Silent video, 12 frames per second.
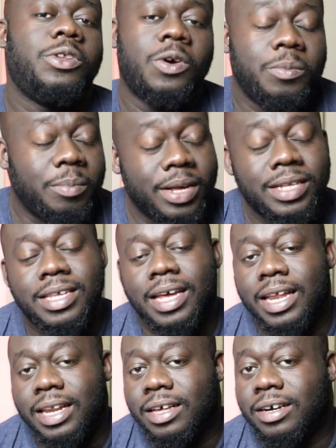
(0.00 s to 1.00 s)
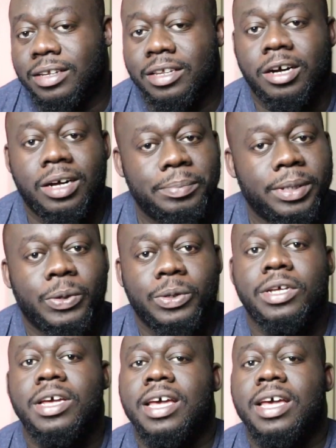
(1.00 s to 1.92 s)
don't miss any other uploads.